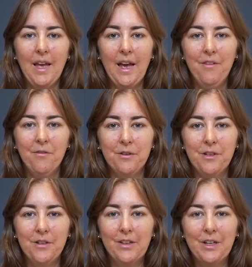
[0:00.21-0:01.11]
Hi
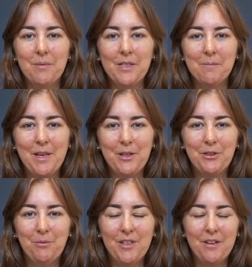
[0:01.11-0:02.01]
everyone, welcome back to my
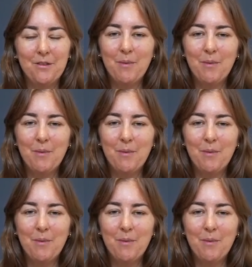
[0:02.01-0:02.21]
YouTube channel.